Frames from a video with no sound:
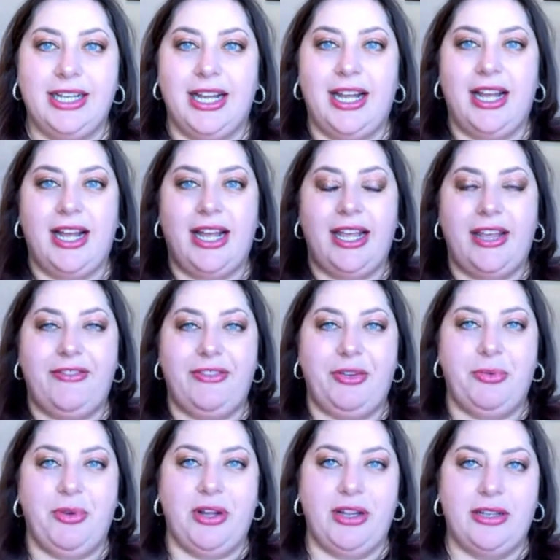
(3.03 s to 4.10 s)
Hi,
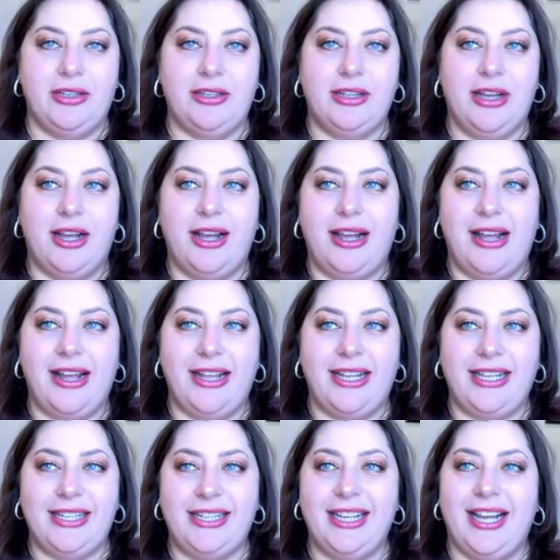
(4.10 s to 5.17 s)
everyone.
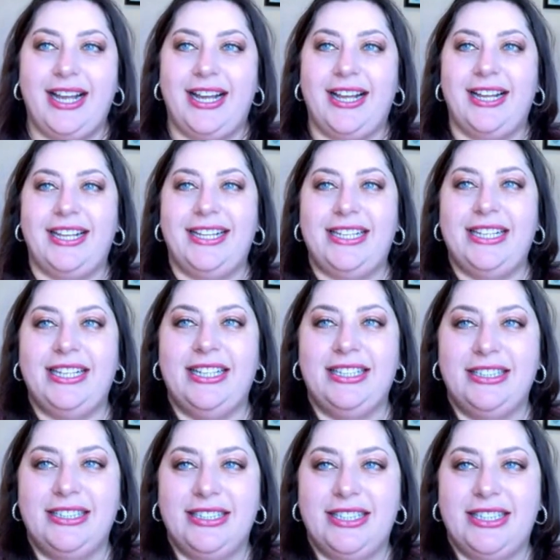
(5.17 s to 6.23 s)
Hi.
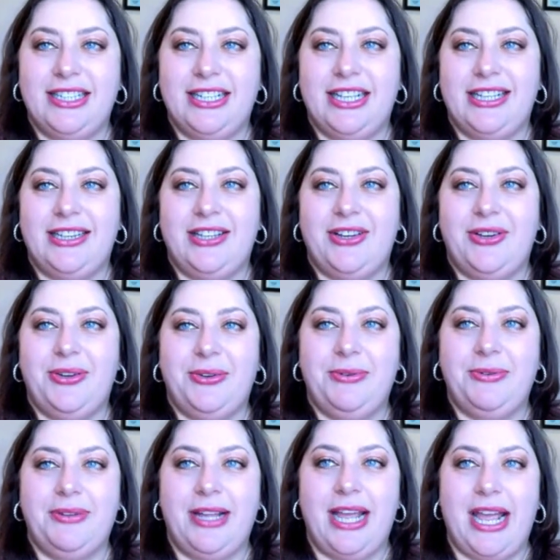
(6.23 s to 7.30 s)
Hello.
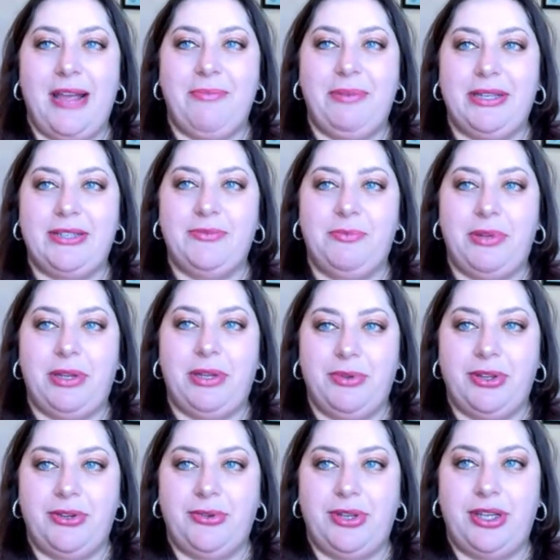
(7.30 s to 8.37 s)
Happy to be with
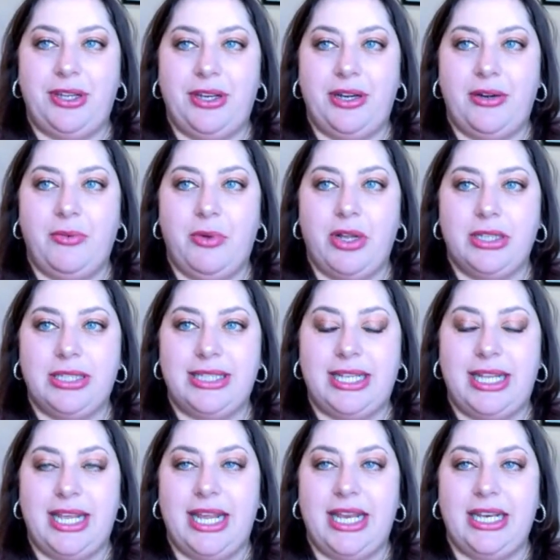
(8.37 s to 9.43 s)
you here once
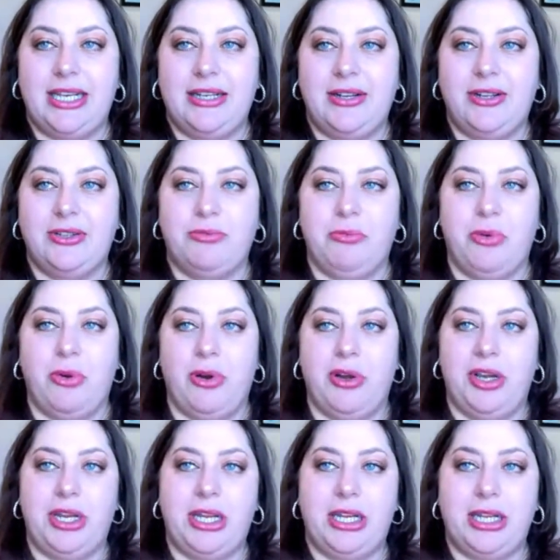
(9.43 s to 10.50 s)
again. Good
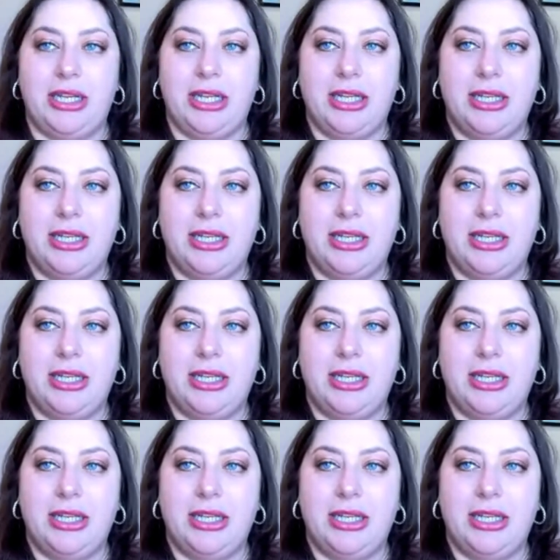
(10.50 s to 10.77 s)
morning.